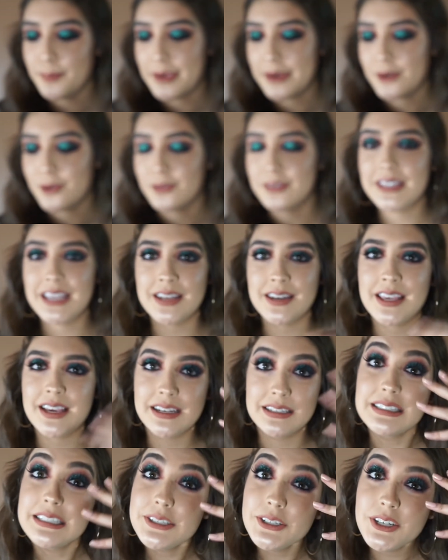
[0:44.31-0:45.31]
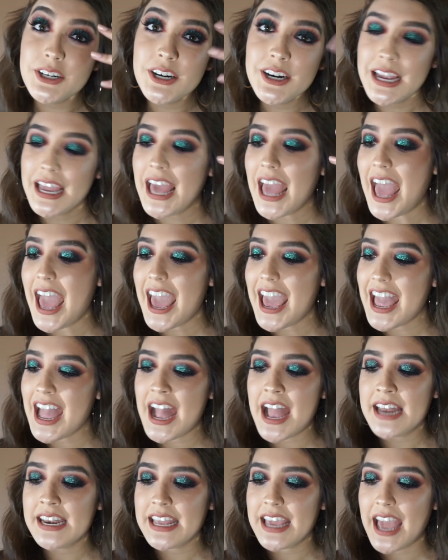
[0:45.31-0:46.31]
pero tiene glitter,
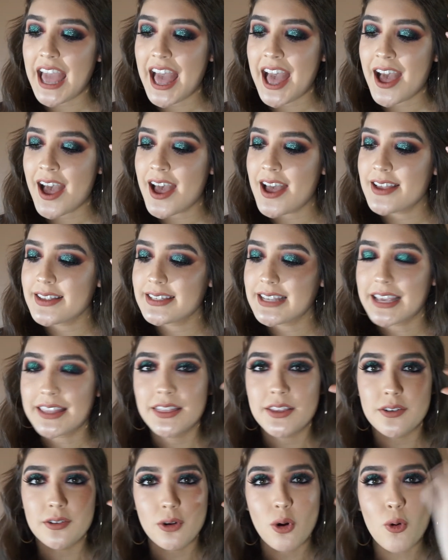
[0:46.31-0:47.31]
and it has like the